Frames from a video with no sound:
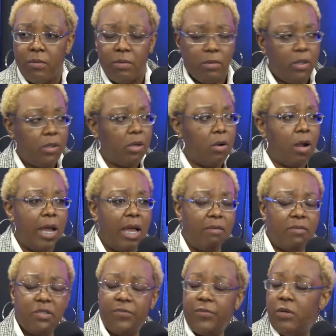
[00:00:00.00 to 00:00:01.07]
you know, our
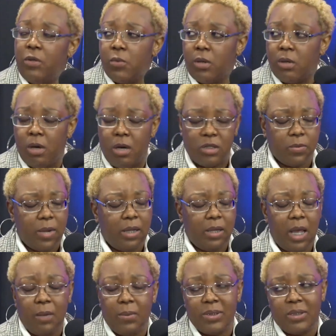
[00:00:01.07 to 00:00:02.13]
average funeral cost right
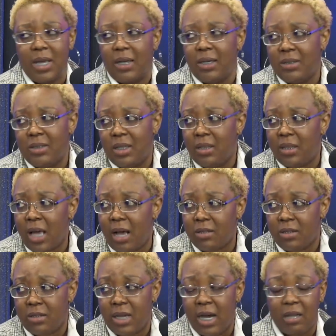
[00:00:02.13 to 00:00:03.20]
now is nine to ten thousand
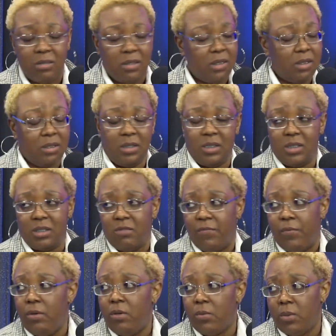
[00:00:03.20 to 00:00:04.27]
dollars. This is just the
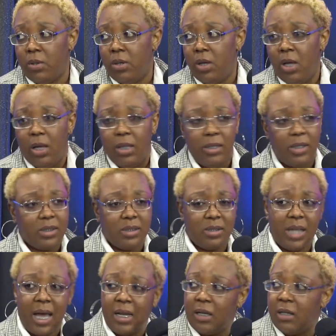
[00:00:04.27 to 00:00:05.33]
funeral. Right. This is
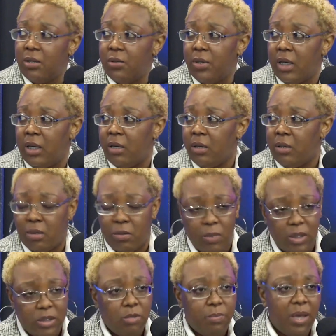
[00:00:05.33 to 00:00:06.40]
not including
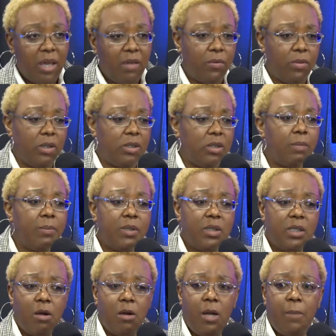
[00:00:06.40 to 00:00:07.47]
what you pay for the
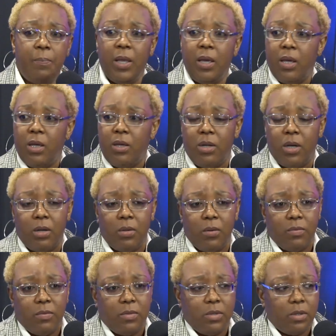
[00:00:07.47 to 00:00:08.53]
cemetery. You know,
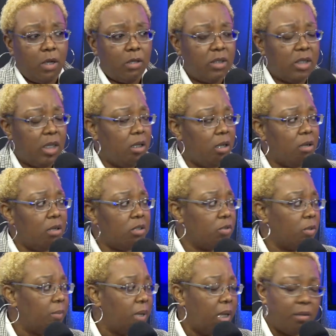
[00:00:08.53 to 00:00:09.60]
go ten years from
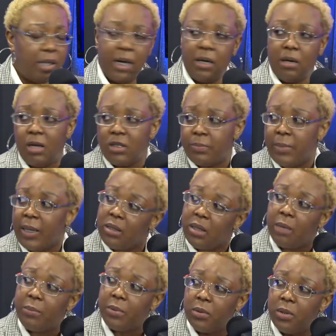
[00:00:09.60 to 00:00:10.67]
now, that cost may
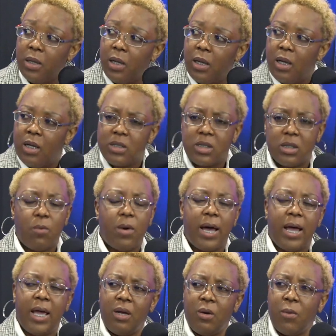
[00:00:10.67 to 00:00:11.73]
double. Mm-hmm. So sure.
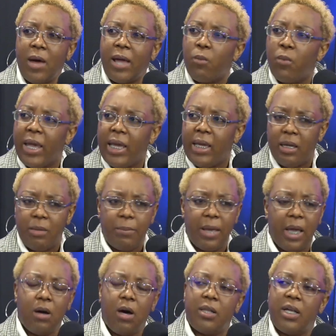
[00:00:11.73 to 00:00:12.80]
why why wait and pay
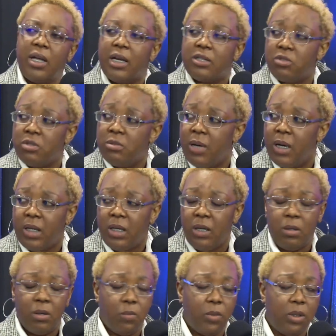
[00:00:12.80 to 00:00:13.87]
all that extra money
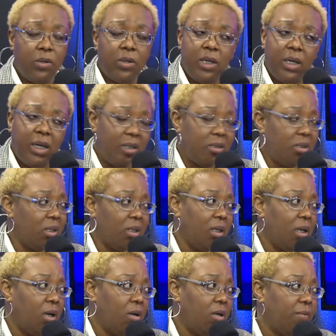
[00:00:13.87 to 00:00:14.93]
when you can get it taken
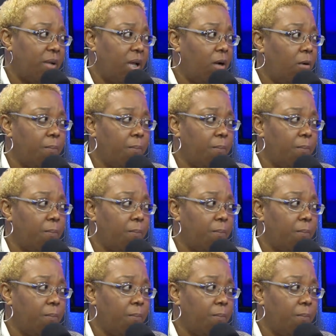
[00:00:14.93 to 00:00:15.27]
care of now?